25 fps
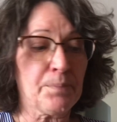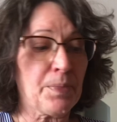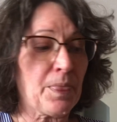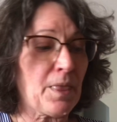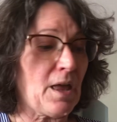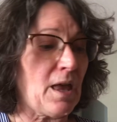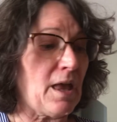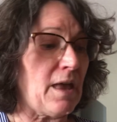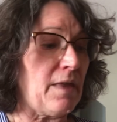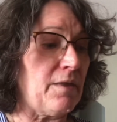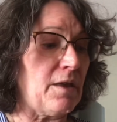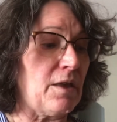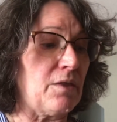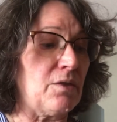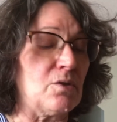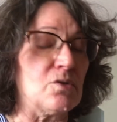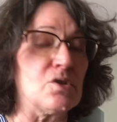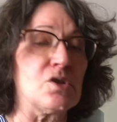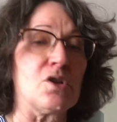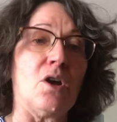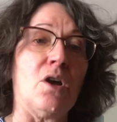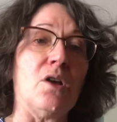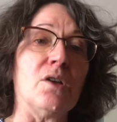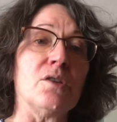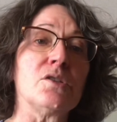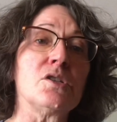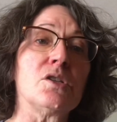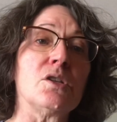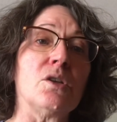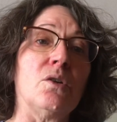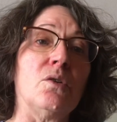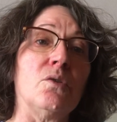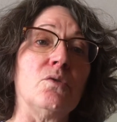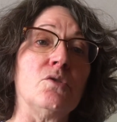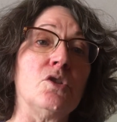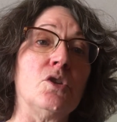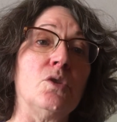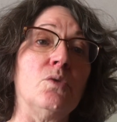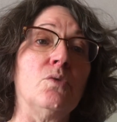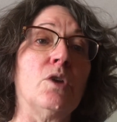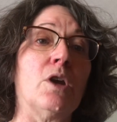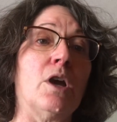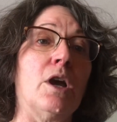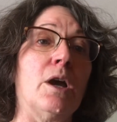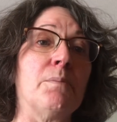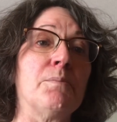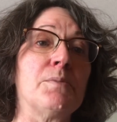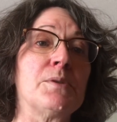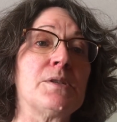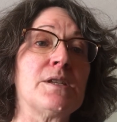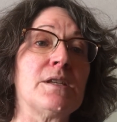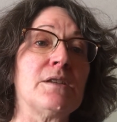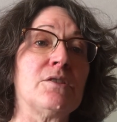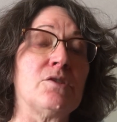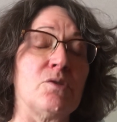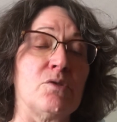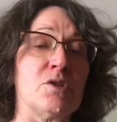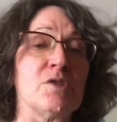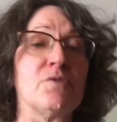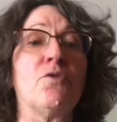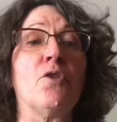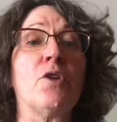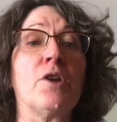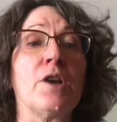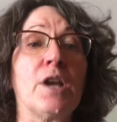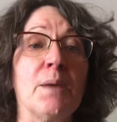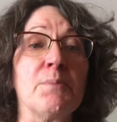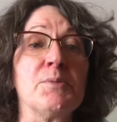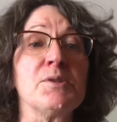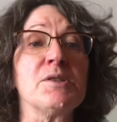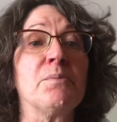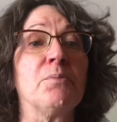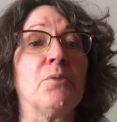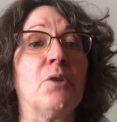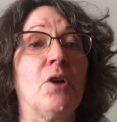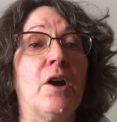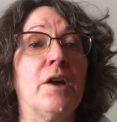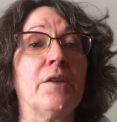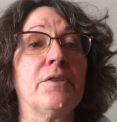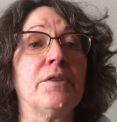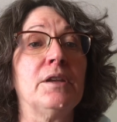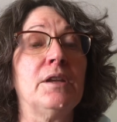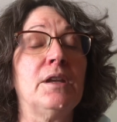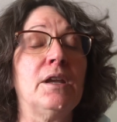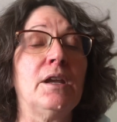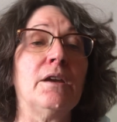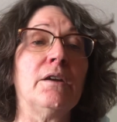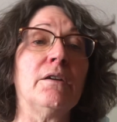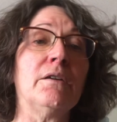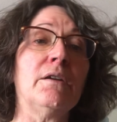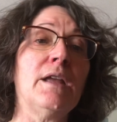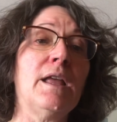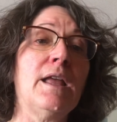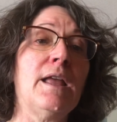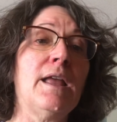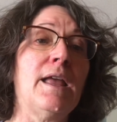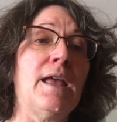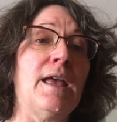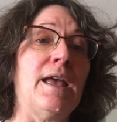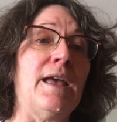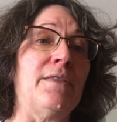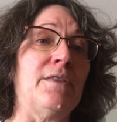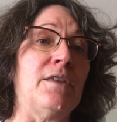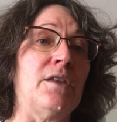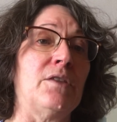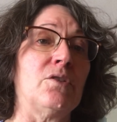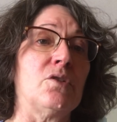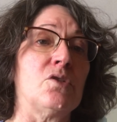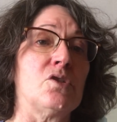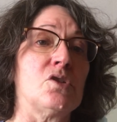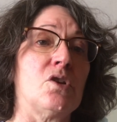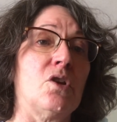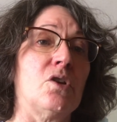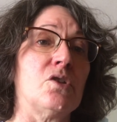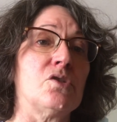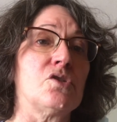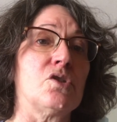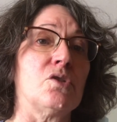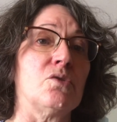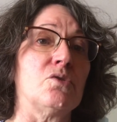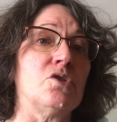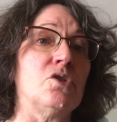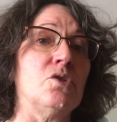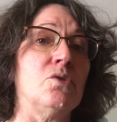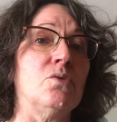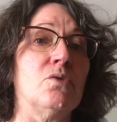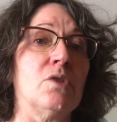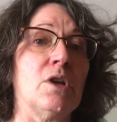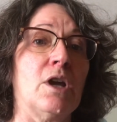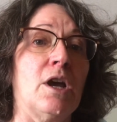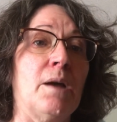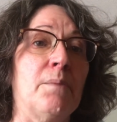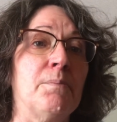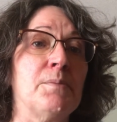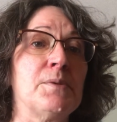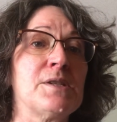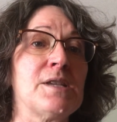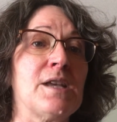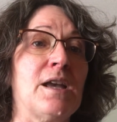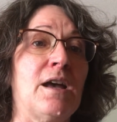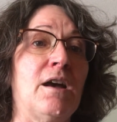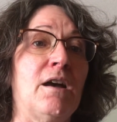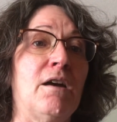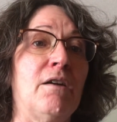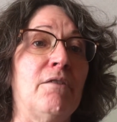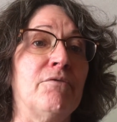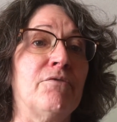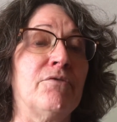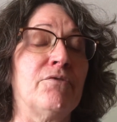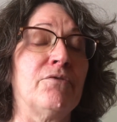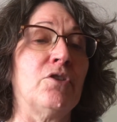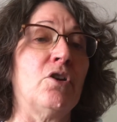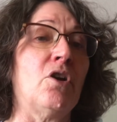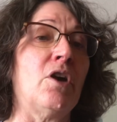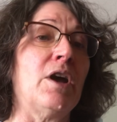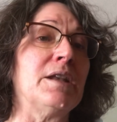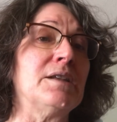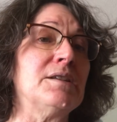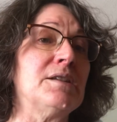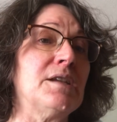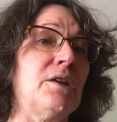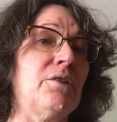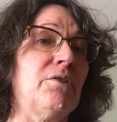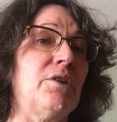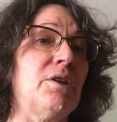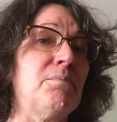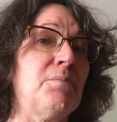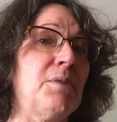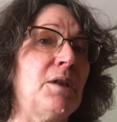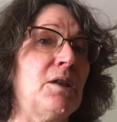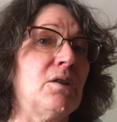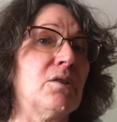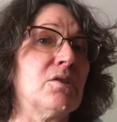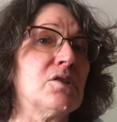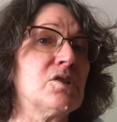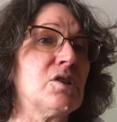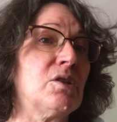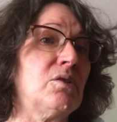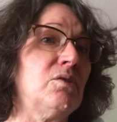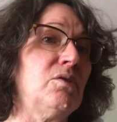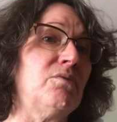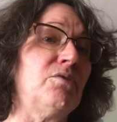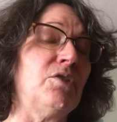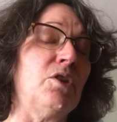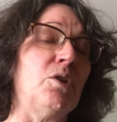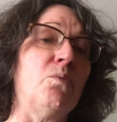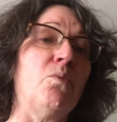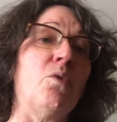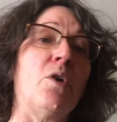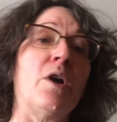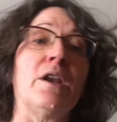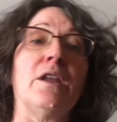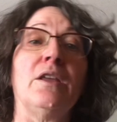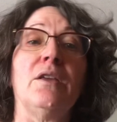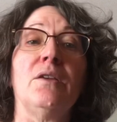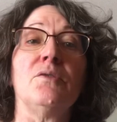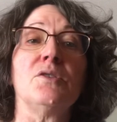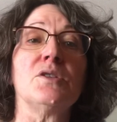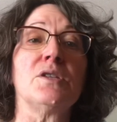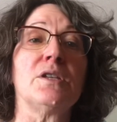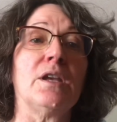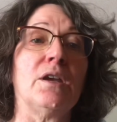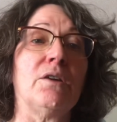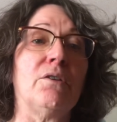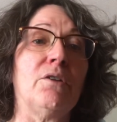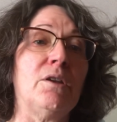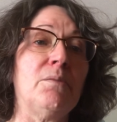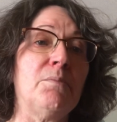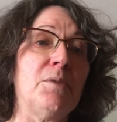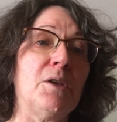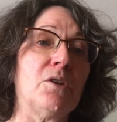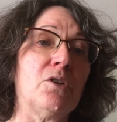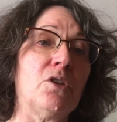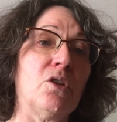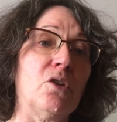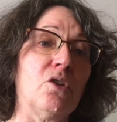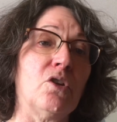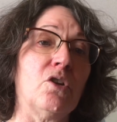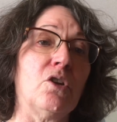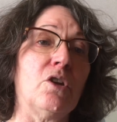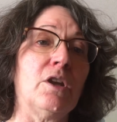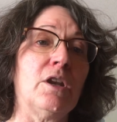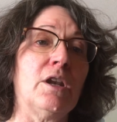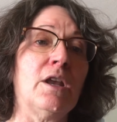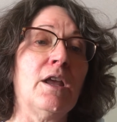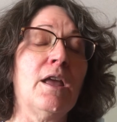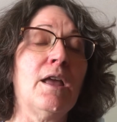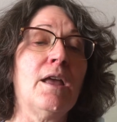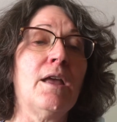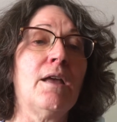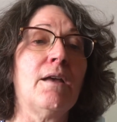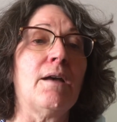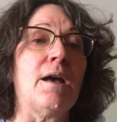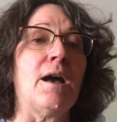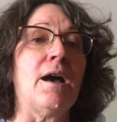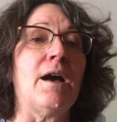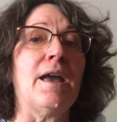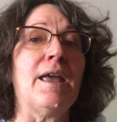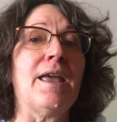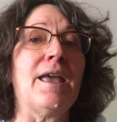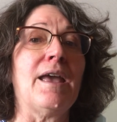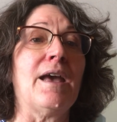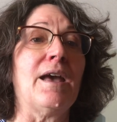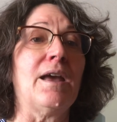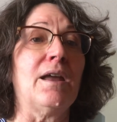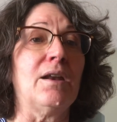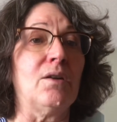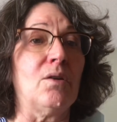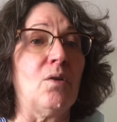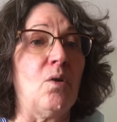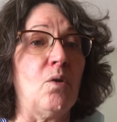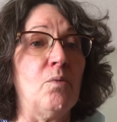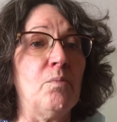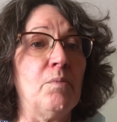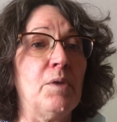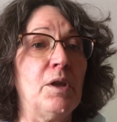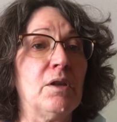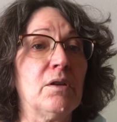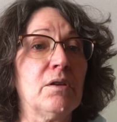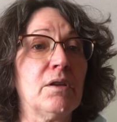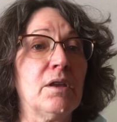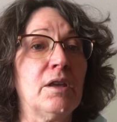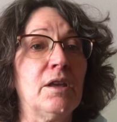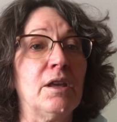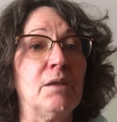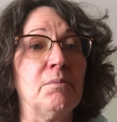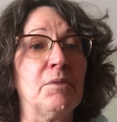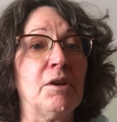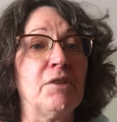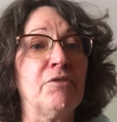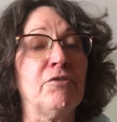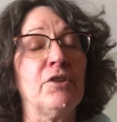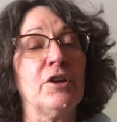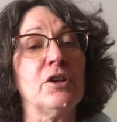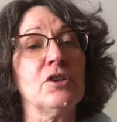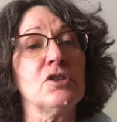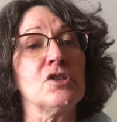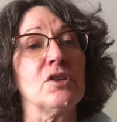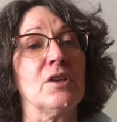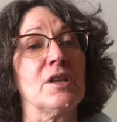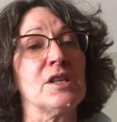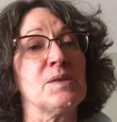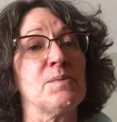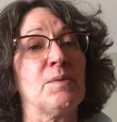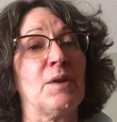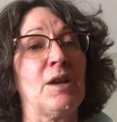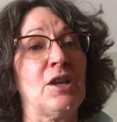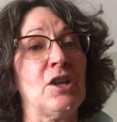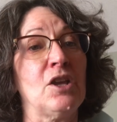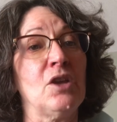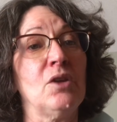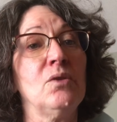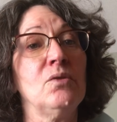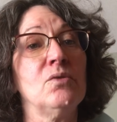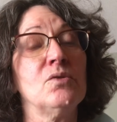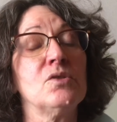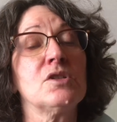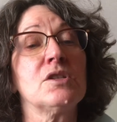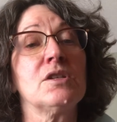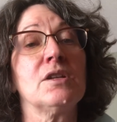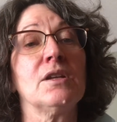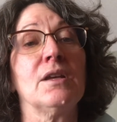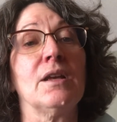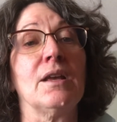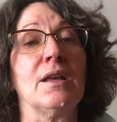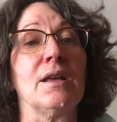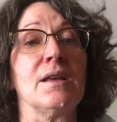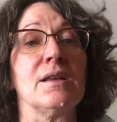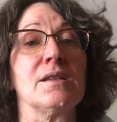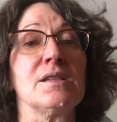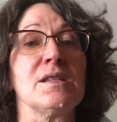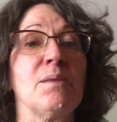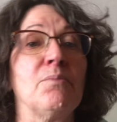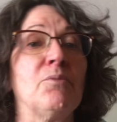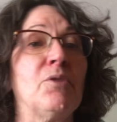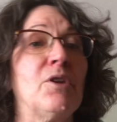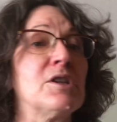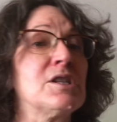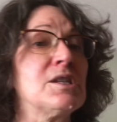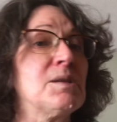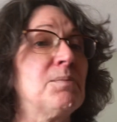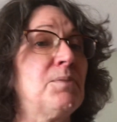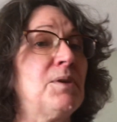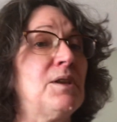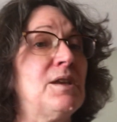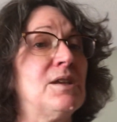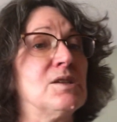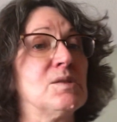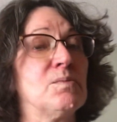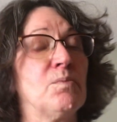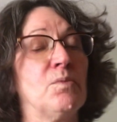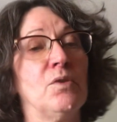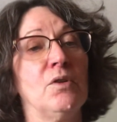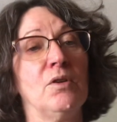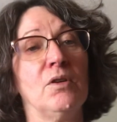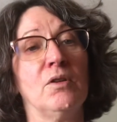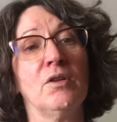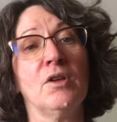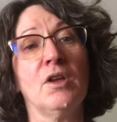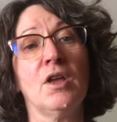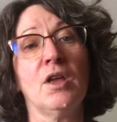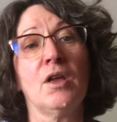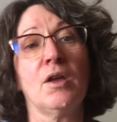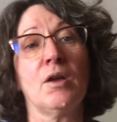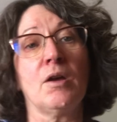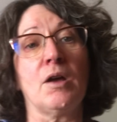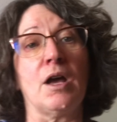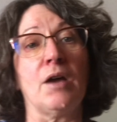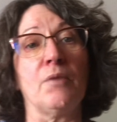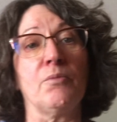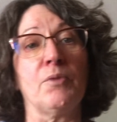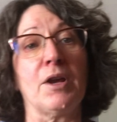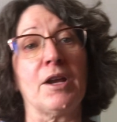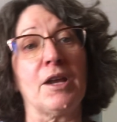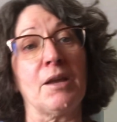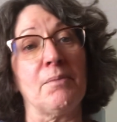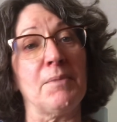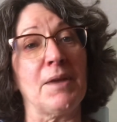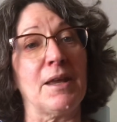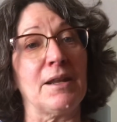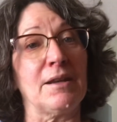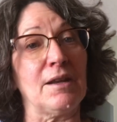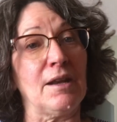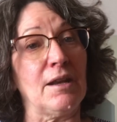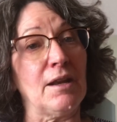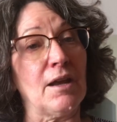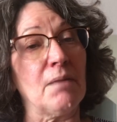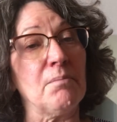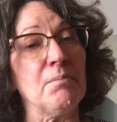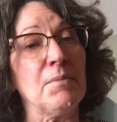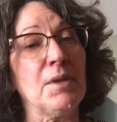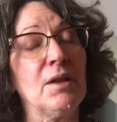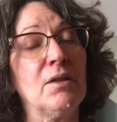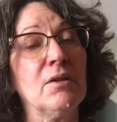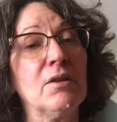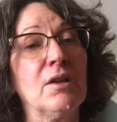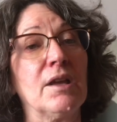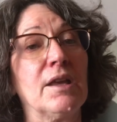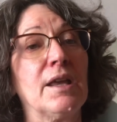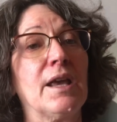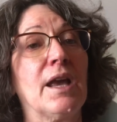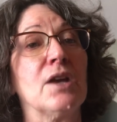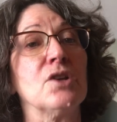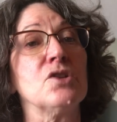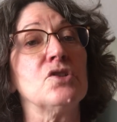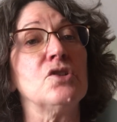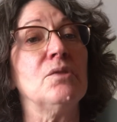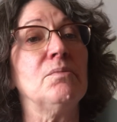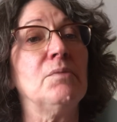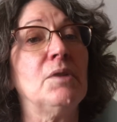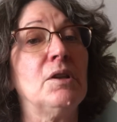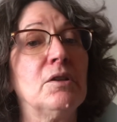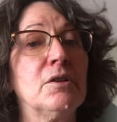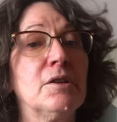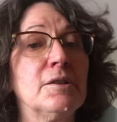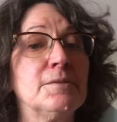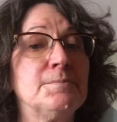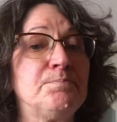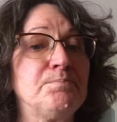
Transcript: And then there's also 2 cups, so there's 4 cups of broth in here, and then there's also 2 cups of non-dairy milk. So if you want to use dairy milk, you could. I had oat milk in my fridge, so that's what I used. Some recipes will recommend a nut milk, a cashew milk.